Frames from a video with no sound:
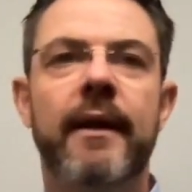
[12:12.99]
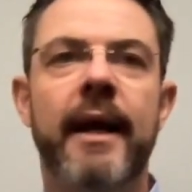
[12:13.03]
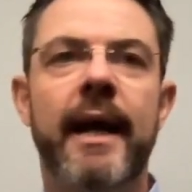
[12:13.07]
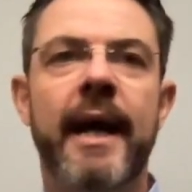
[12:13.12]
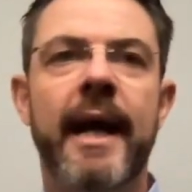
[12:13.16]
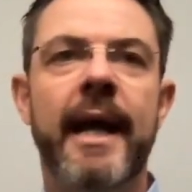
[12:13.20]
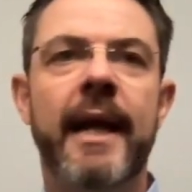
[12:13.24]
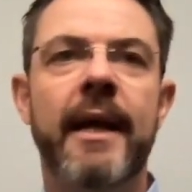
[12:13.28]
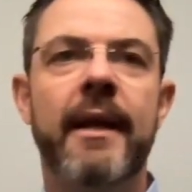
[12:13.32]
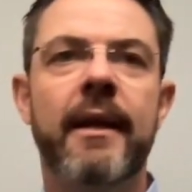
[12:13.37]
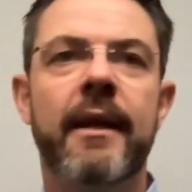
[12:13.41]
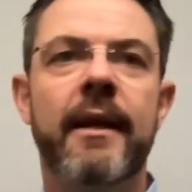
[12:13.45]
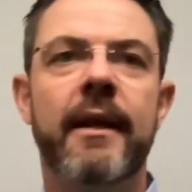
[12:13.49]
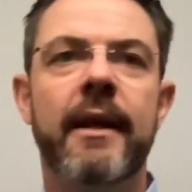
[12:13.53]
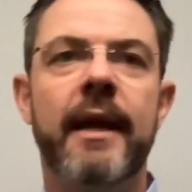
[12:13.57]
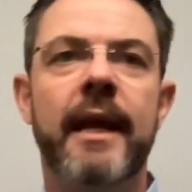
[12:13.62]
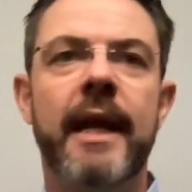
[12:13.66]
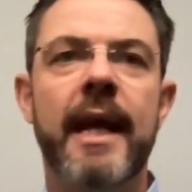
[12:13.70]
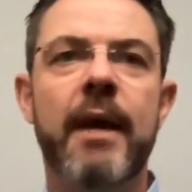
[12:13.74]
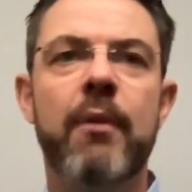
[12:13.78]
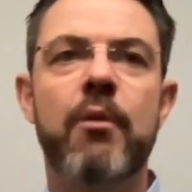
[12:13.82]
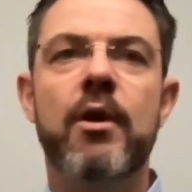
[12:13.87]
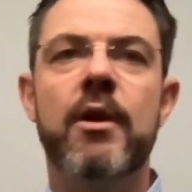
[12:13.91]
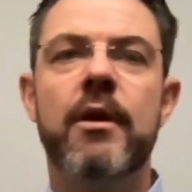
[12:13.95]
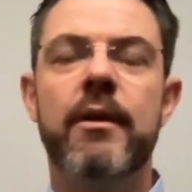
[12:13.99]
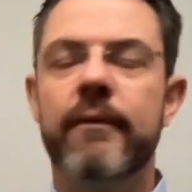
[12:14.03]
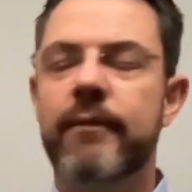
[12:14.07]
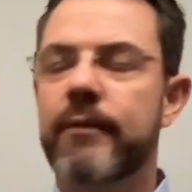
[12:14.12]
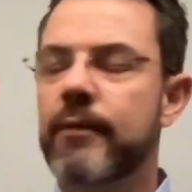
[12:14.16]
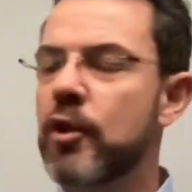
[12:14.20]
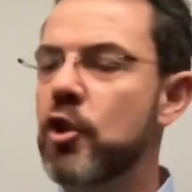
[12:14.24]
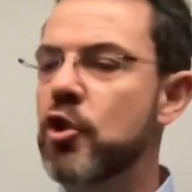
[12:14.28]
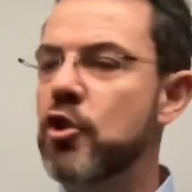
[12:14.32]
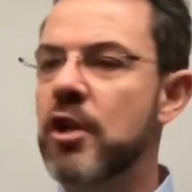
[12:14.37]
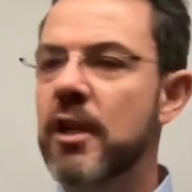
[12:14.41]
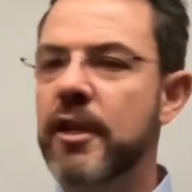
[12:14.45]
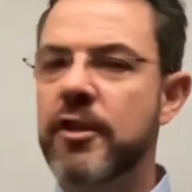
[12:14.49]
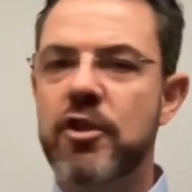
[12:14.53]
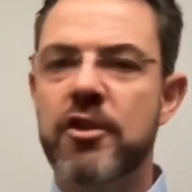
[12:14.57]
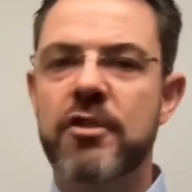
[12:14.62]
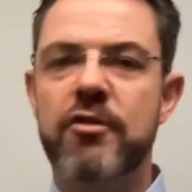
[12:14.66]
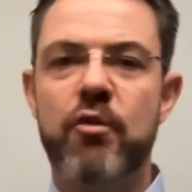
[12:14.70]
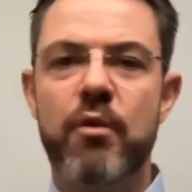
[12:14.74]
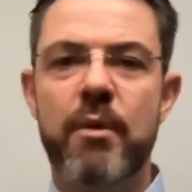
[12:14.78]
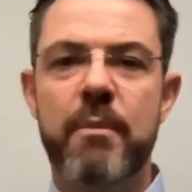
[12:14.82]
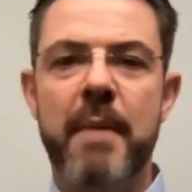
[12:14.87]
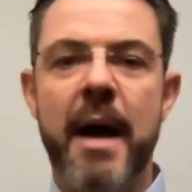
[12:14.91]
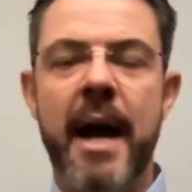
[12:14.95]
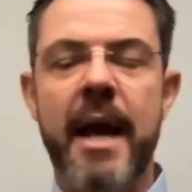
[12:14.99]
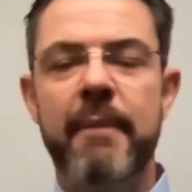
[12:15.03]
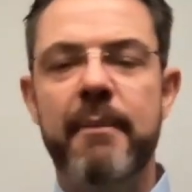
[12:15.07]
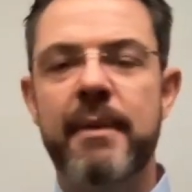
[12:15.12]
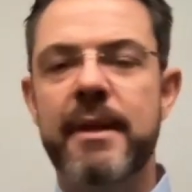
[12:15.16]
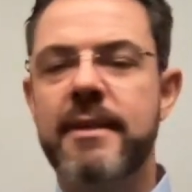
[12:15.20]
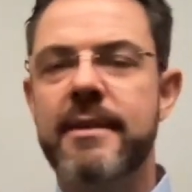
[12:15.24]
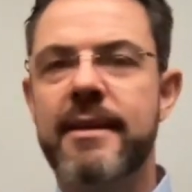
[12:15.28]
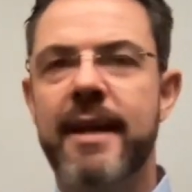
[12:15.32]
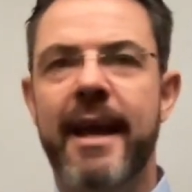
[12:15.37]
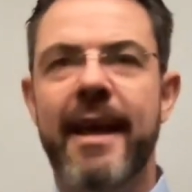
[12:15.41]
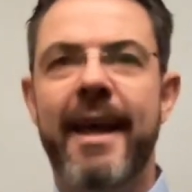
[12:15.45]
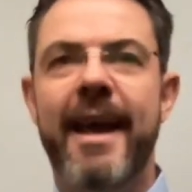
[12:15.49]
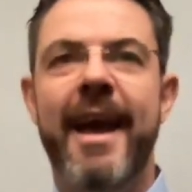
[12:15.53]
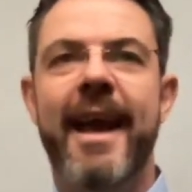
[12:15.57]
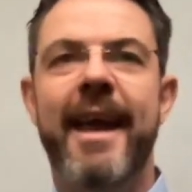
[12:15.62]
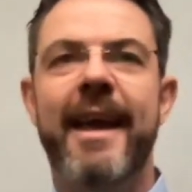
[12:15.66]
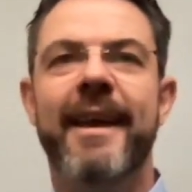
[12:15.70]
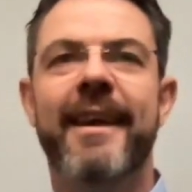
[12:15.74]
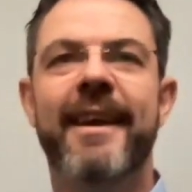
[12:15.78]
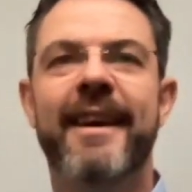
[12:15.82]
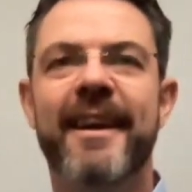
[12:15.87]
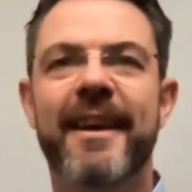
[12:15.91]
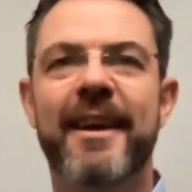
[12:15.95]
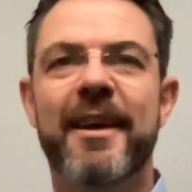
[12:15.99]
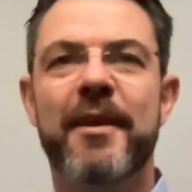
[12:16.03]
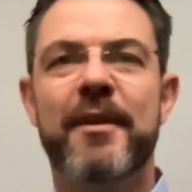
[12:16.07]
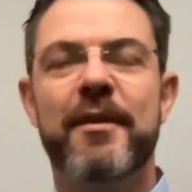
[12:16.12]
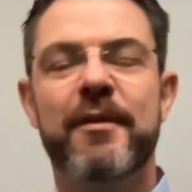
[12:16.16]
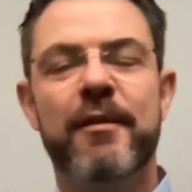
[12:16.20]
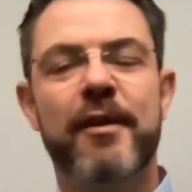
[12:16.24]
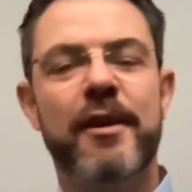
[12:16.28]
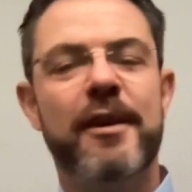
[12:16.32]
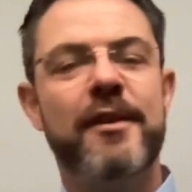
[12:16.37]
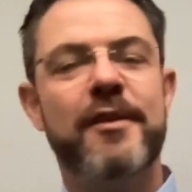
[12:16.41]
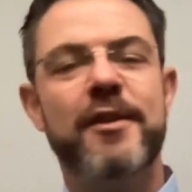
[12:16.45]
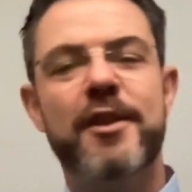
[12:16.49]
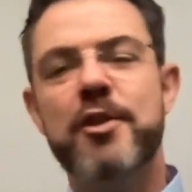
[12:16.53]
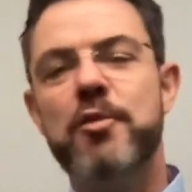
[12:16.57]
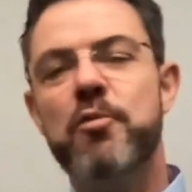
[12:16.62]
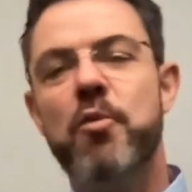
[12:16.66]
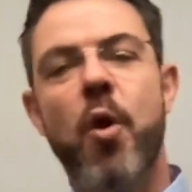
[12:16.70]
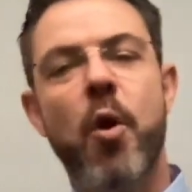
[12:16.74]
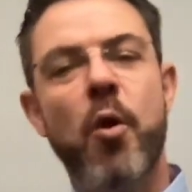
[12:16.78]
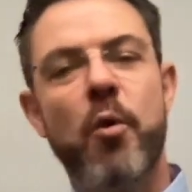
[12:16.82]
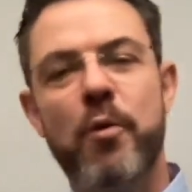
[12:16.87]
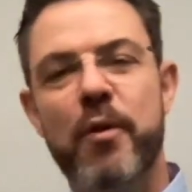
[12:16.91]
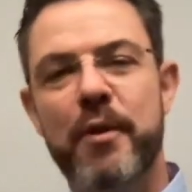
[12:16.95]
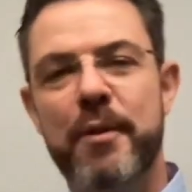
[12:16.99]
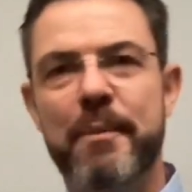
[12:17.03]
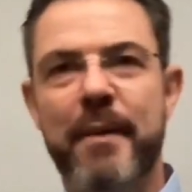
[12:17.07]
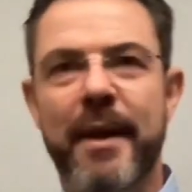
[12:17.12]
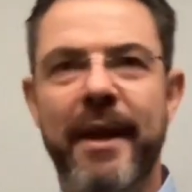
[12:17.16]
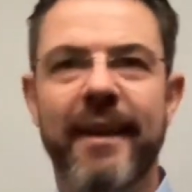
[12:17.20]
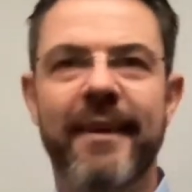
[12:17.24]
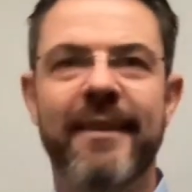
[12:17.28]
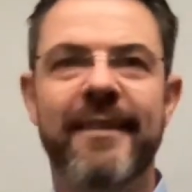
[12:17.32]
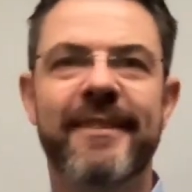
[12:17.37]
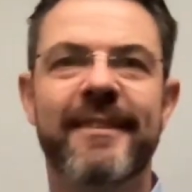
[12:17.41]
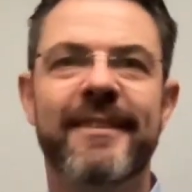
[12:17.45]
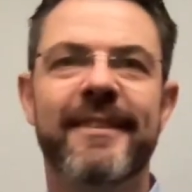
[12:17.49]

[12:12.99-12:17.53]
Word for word: And he would usually just remind me and say, hey, just walk with me,